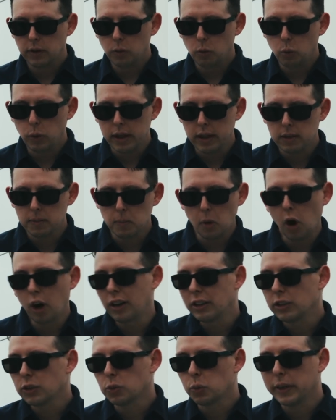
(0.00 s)
With
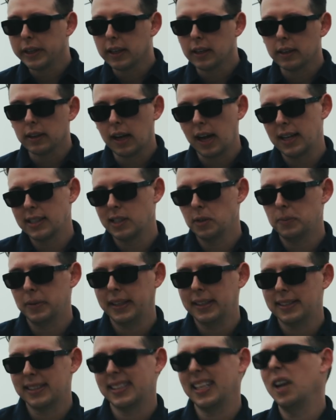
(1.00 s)
Mars, we can
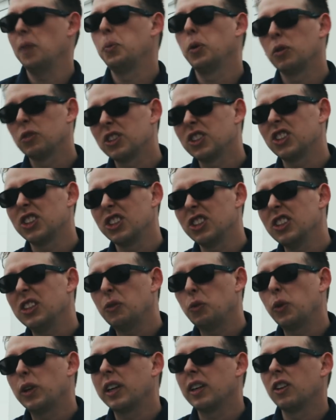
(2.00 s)
contemplate sample return.
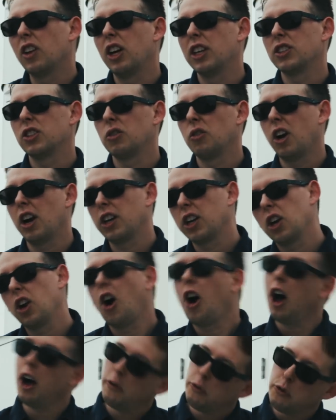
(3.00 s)
If we could launch a rocket
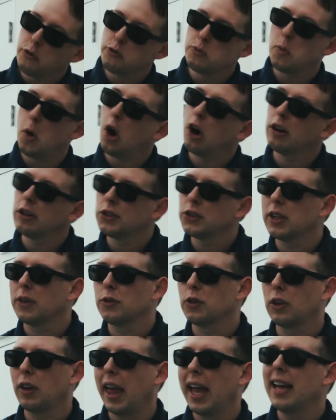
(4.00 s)
off of Mars
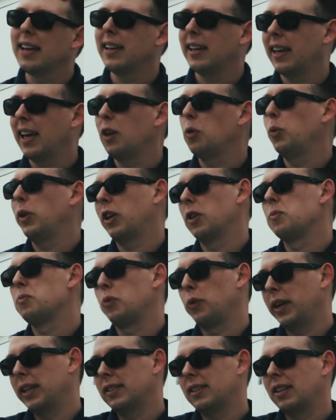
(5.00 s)
after landing it, we could
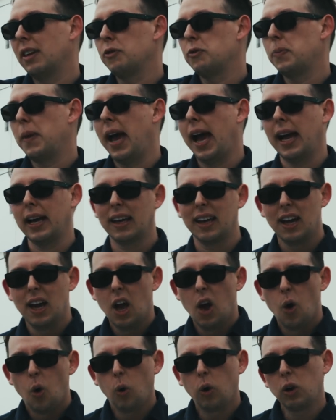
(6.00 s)
bring stuff back,
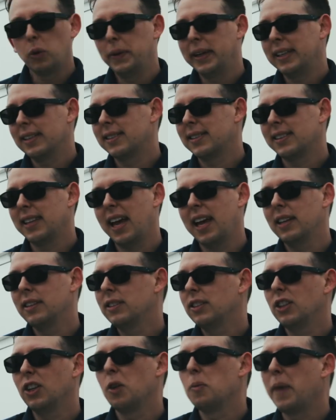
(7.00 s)
or we could
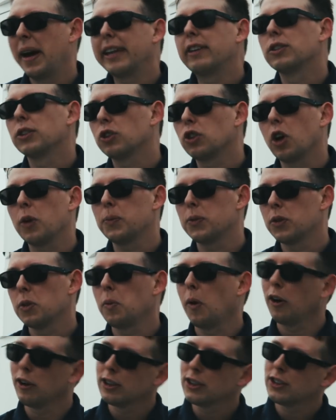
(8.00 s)
send, you know, microscopes to
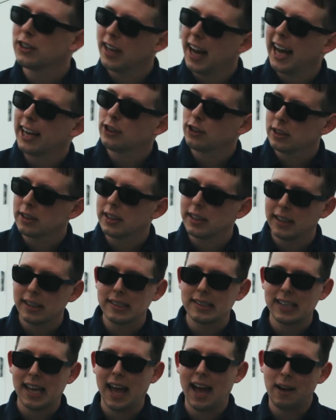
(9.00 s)
Mars and actually
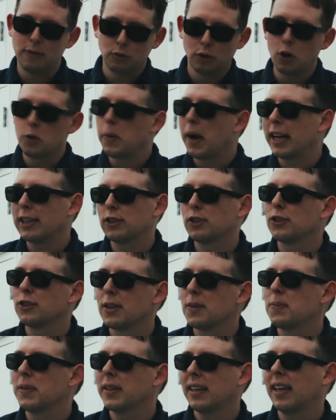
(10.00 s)
have robots or
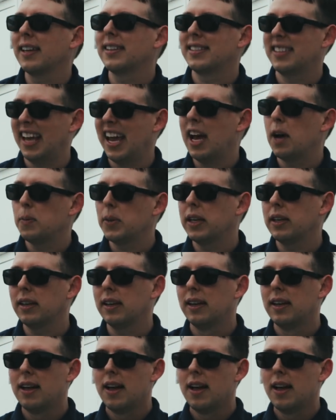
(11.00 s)
something examine